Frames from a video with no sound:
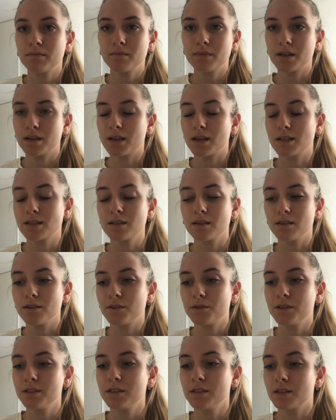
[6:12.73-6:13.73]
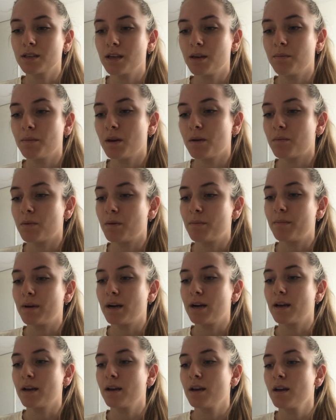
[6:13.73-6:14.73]
but I still don't need to keep them on
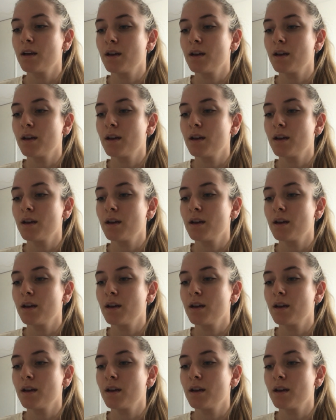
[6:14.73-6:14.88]
my